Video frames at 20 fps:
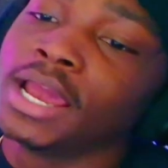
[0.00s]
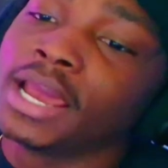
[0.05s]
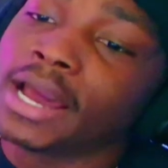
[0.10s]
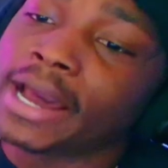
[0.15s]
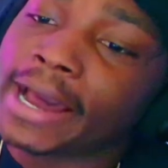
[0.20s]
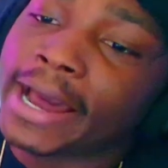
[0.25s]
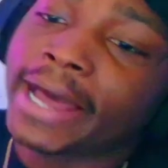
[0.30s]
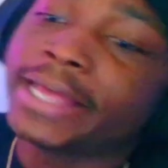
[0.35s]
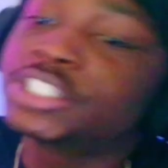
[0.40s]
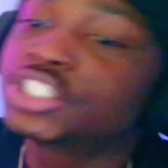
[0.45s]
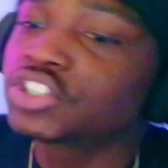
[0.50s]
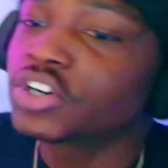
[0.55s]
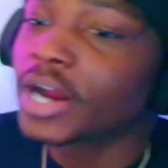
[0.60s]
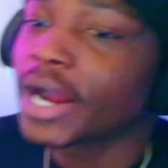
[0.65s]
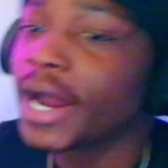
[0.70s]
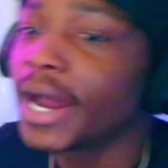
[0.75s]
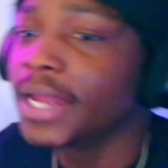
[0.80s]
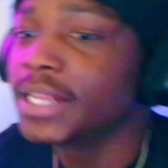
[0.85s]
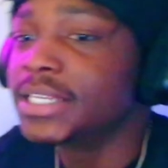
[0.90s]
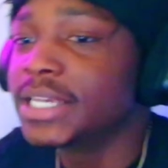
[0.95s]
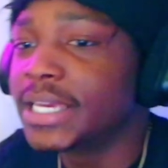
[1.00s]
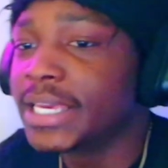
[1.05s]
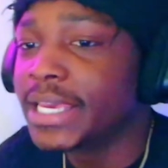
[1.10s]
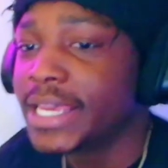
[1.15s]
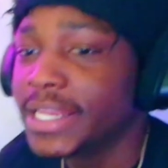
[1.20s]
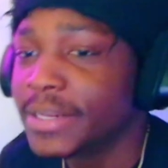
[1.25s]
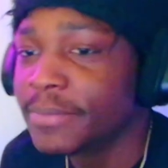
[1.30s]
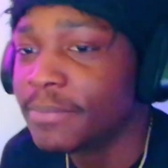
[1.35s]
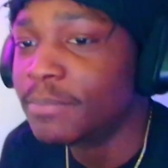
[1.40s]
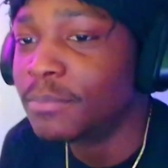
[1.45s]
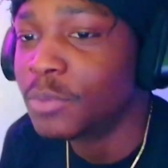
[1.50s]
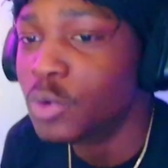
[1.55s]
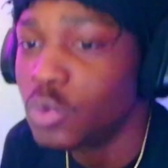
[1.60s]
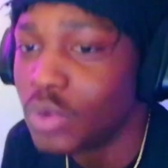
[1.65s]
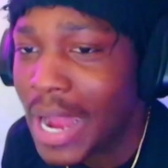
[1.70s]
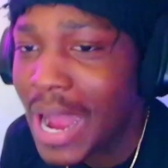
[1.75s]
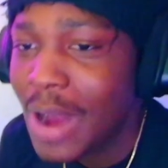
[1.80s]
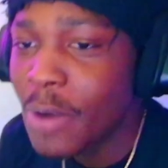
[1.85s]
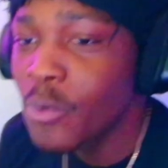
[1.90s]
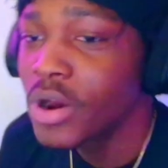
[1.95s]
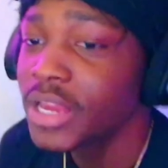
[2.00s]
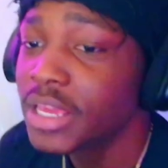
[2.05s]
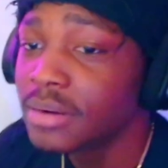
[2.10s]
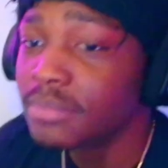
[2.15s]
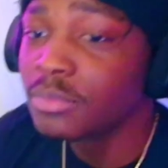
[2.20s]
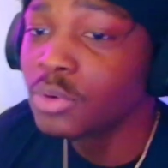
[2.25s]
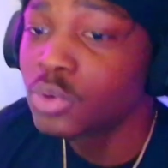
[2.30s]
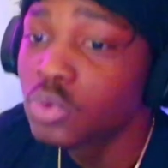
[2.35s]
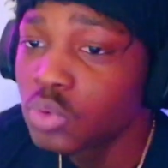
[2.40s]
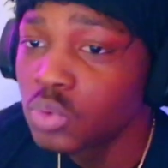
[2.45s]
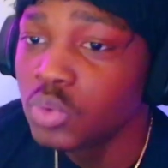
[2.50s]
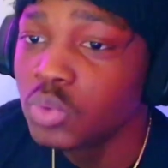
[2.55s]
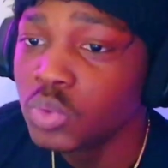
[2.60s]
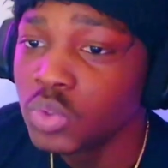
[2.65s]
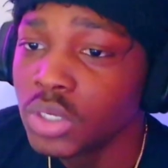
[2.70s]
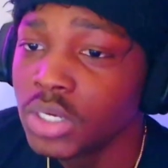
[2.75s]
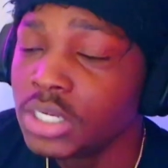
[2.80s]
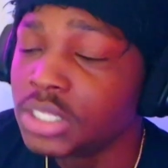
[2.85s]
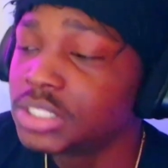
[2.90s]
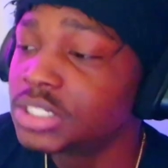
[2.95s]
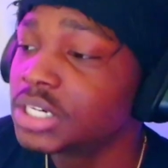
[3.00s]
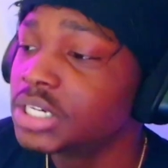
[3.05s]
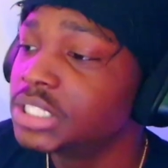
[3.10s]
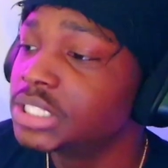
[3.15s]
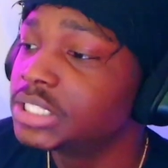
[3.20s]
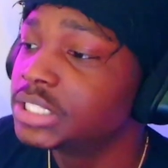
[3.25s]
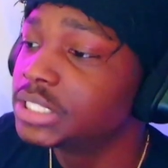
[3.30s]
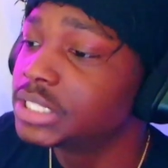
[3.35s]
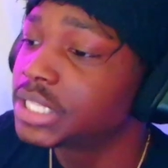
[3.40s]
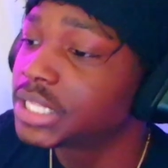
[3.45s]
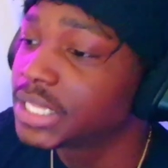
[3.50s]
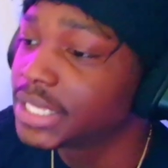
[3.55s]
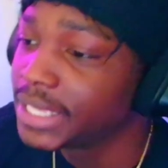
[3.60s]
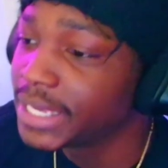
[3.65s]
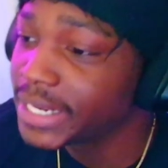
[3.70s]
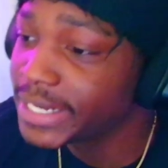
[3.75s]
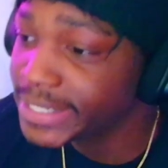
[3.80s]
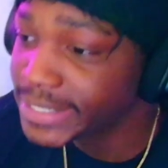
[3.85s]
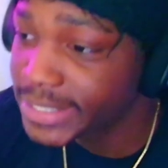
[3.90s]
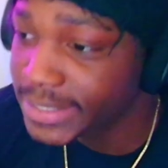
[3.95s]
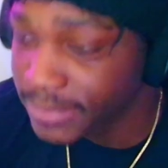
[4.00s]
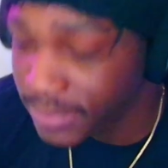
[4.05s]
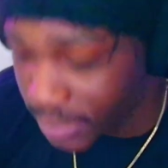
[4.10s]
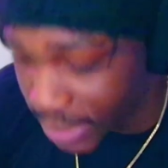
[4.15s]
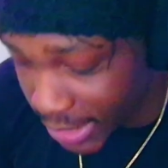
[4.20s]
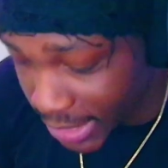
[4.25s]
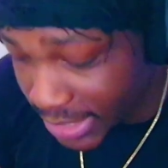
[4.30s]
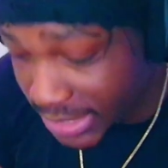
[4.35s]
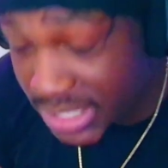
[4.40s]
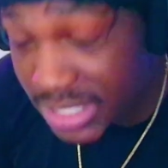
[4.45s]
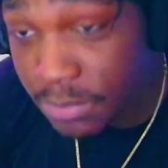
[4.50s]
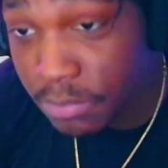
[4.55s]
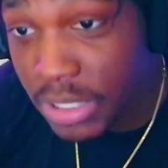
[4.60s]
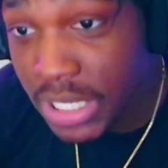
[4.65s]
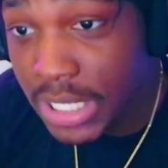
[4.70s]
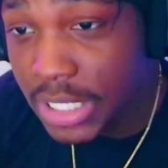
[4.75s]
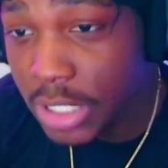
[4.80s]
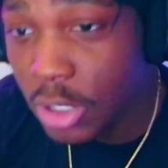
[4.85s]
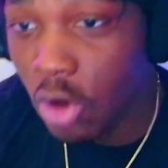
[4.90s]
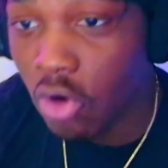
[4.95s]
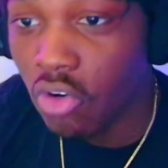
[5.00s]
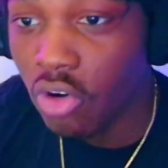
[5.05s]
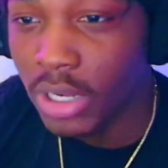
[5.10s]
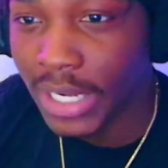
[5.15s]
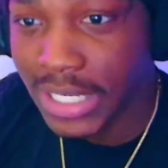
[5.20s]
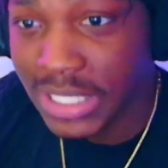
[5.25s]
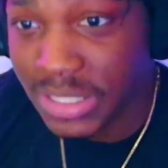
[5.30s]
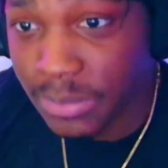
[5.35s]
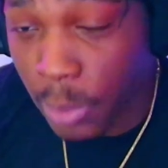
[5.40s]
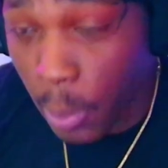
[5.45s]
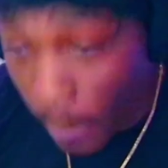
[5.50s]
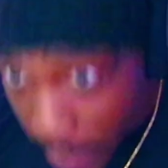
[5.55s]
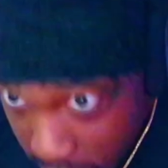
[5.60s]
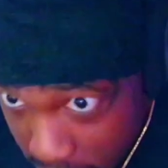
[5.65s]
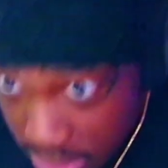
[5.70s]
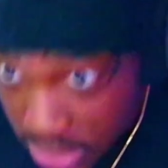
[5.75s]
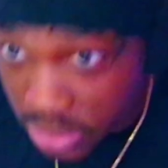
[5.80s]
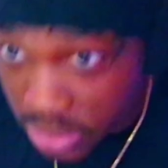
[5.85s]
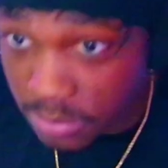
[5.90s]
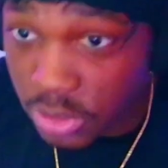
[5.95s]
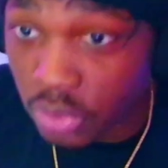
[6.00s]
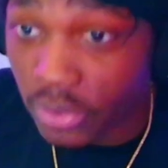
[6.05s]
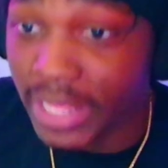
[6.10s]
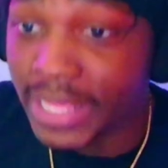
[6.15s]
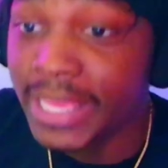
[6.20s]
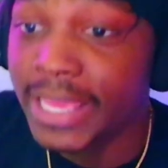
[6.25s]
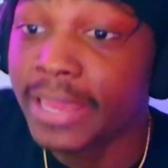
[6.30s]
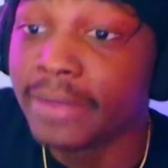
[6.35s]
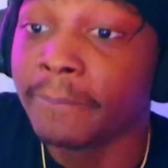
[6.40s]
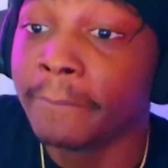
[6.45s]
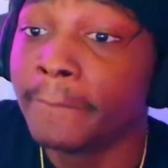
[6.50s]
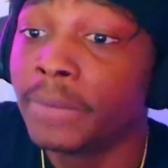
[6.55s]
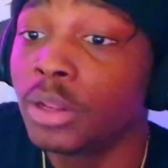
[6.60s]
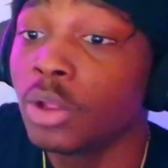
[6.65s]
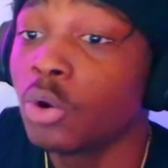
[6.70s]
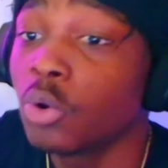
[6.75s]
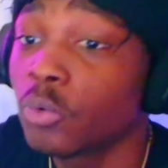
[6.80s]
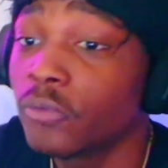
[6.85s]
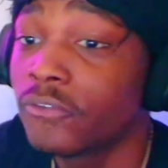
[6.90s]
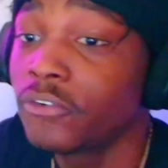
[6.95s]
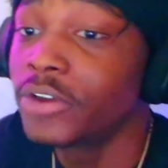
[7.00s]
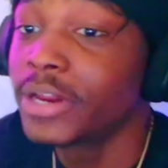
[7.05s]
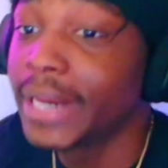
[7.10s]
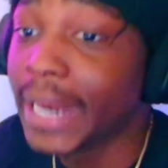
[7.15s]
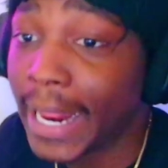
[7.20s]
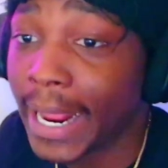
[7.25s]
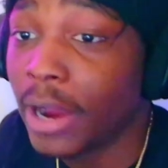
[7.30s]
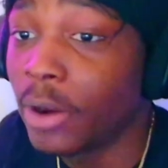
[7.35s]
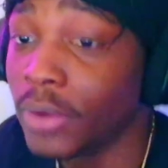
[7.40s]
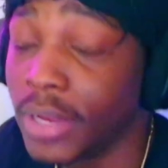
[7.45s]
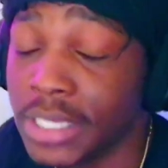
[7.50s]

I tried to get Moon. I wanted Moon to get his speed going, get his momentum, so that he can blow Friga out.